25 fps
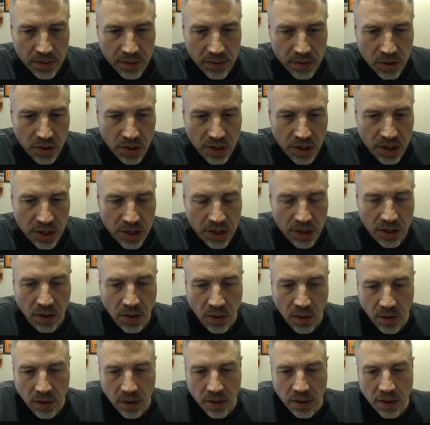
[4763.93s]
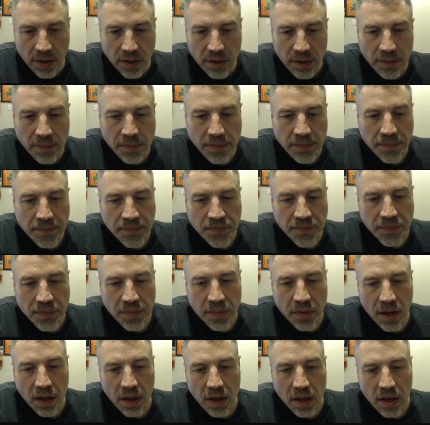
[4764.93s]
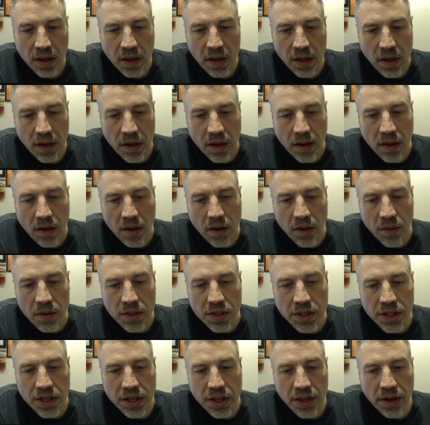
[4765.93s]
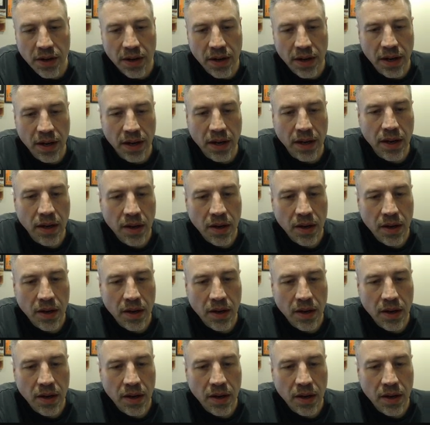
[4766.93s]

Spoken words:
traditional, or what's your